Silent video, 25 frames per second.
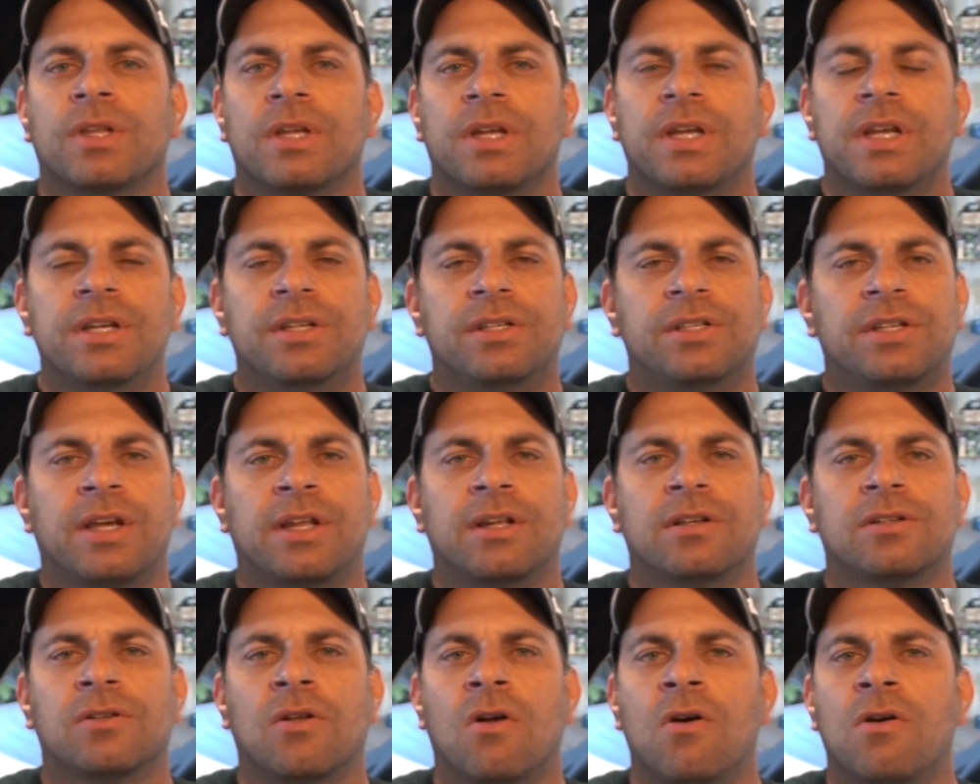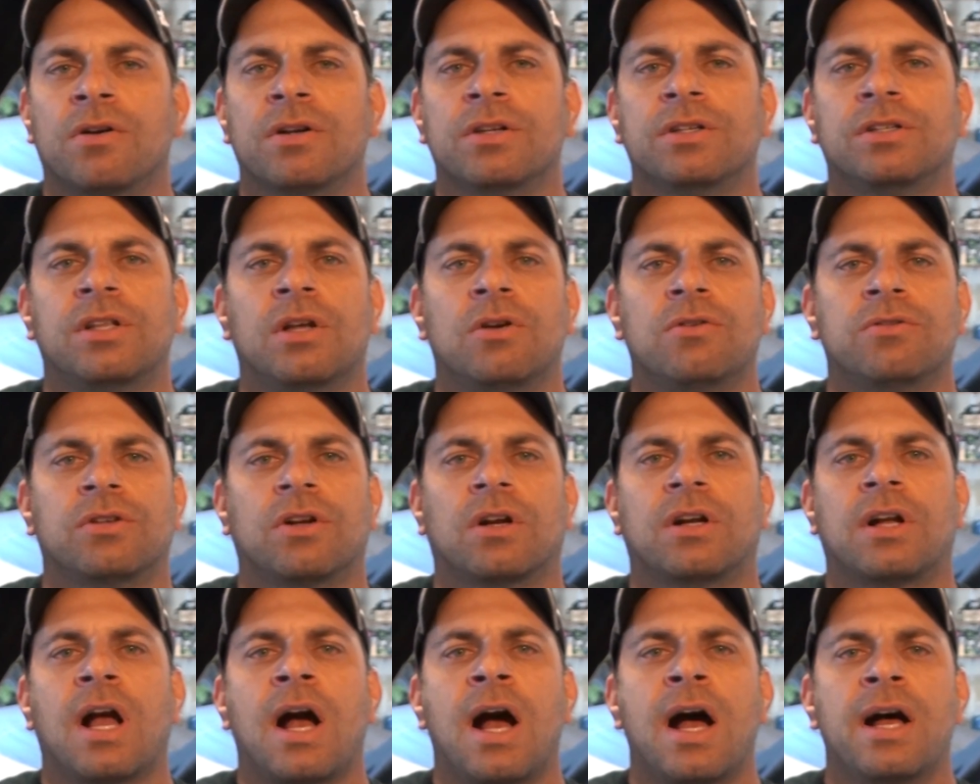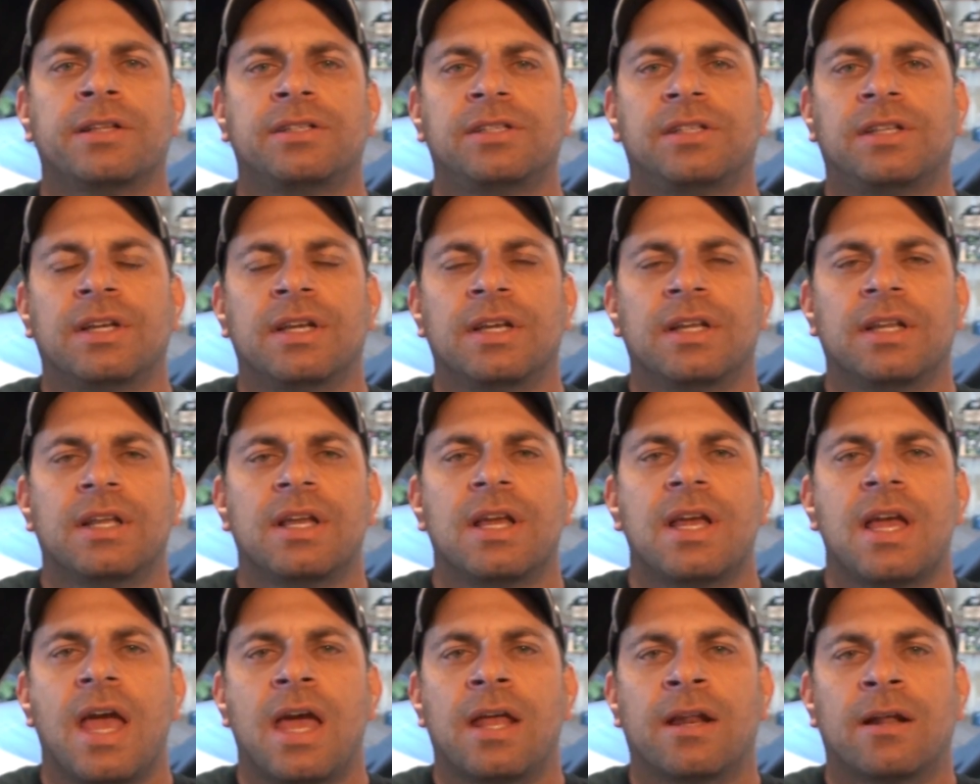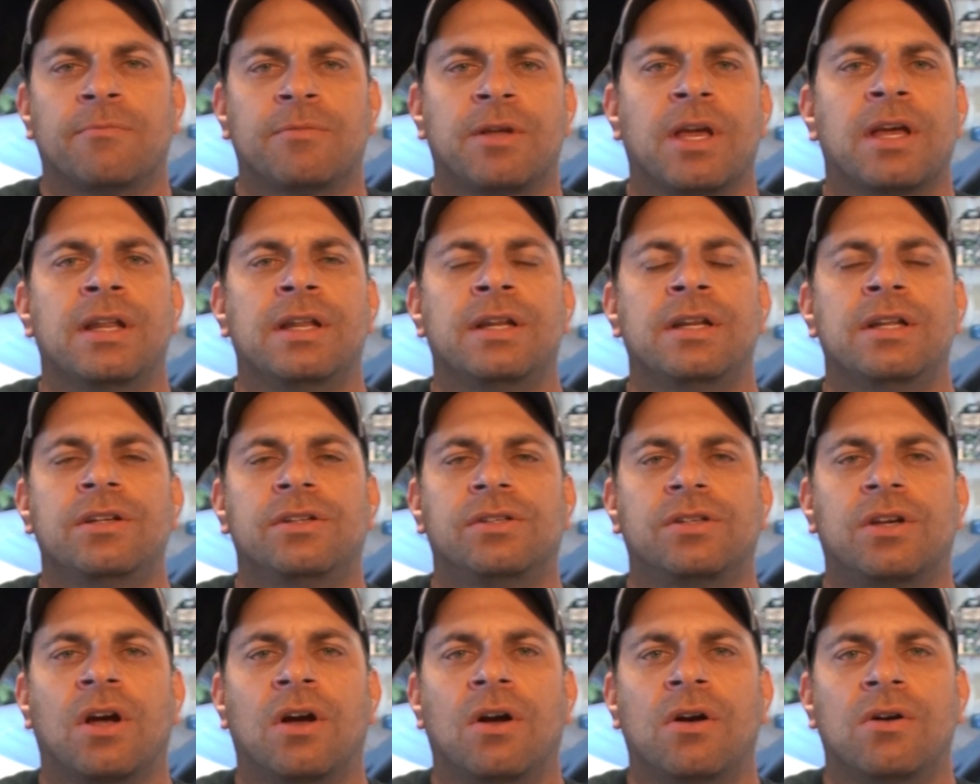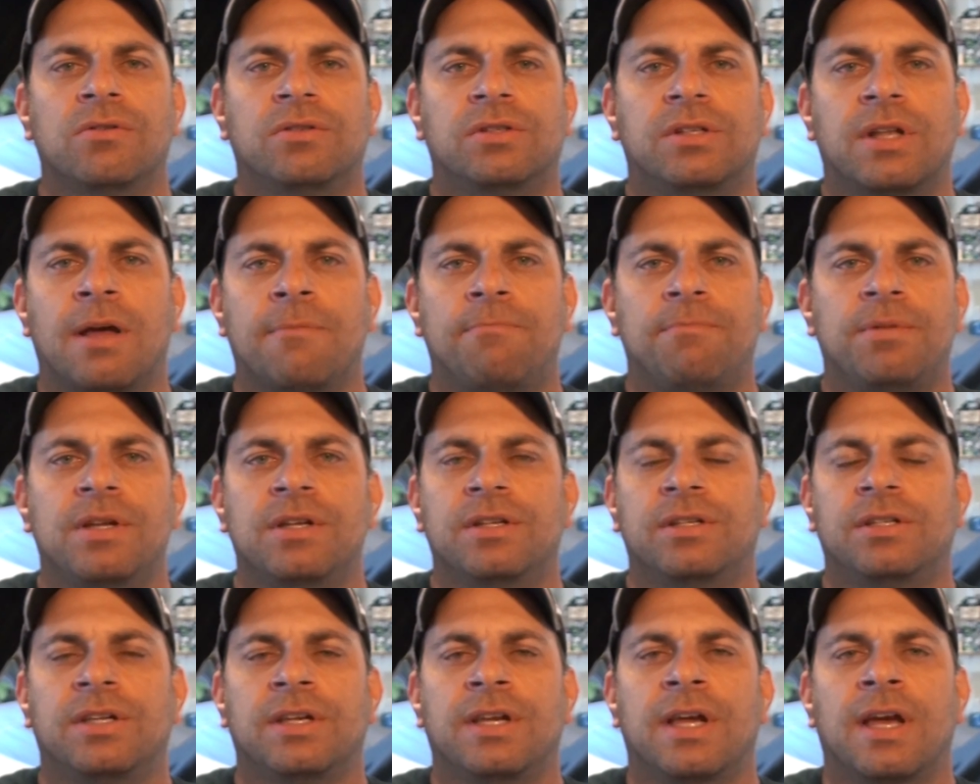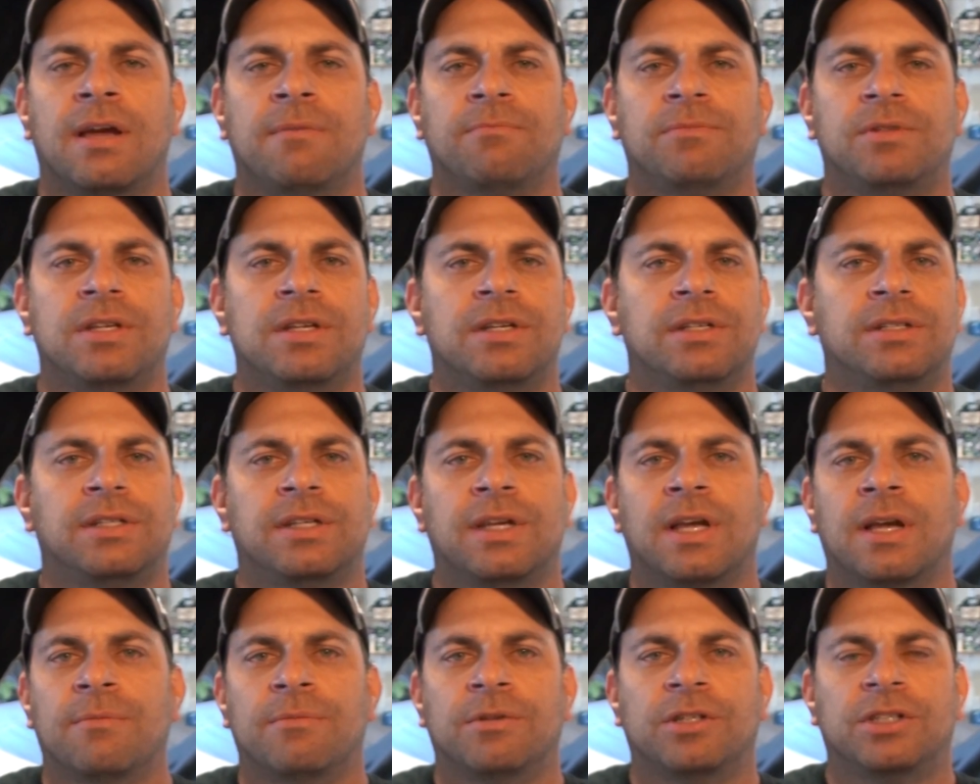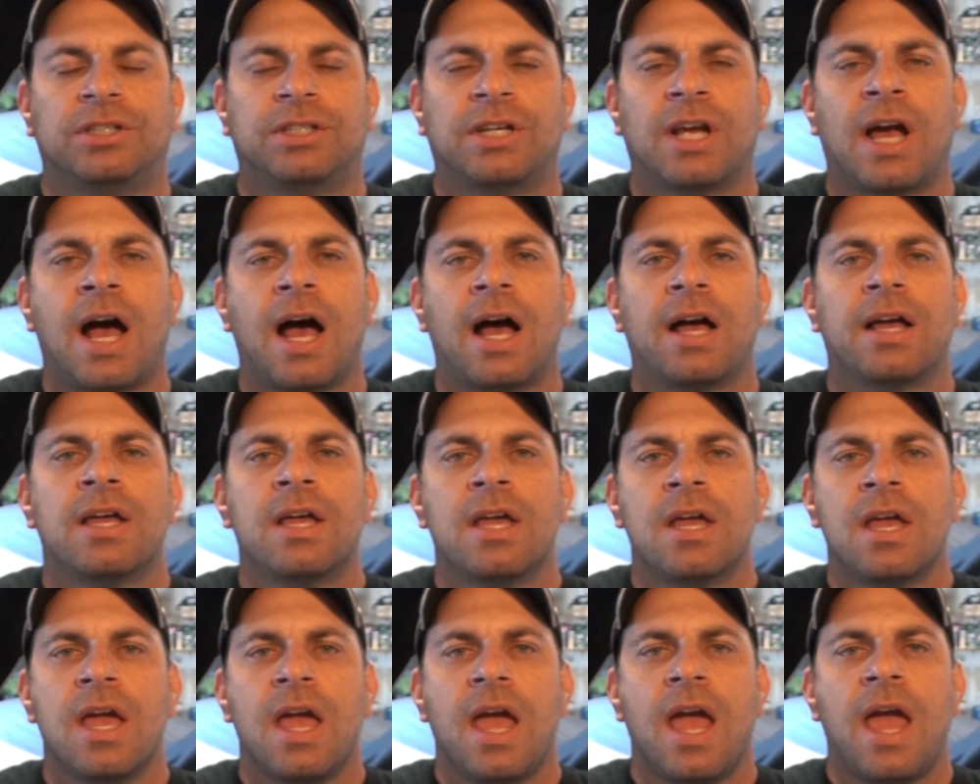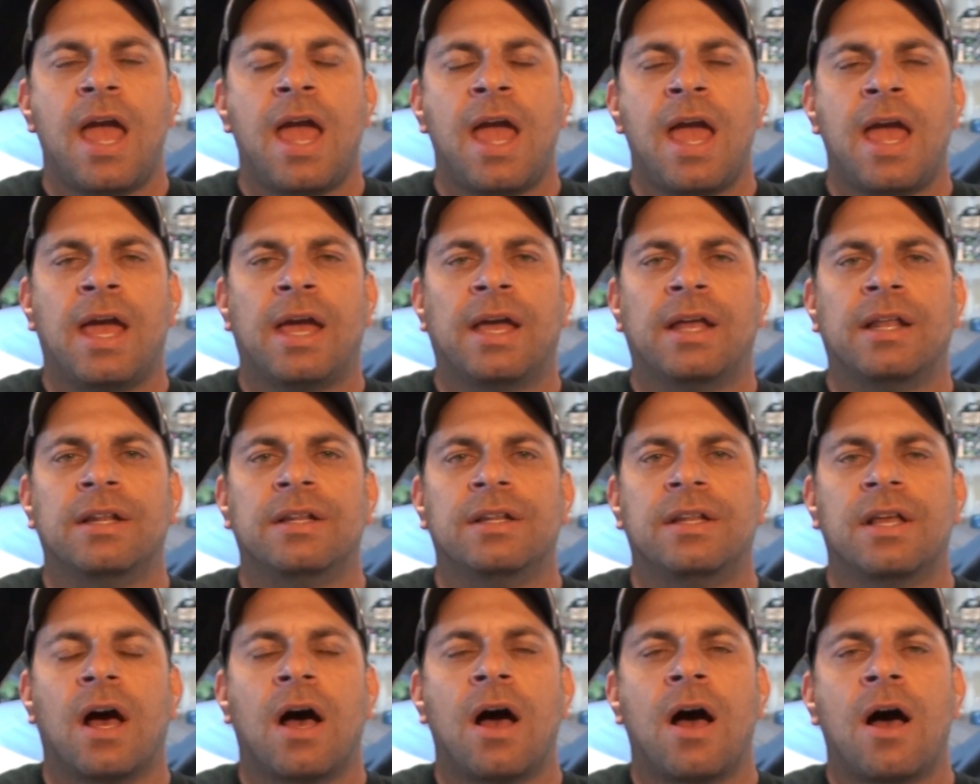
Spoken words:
he said as long as those are constant and I'm getting these codes, that PCM, TCM is shot. And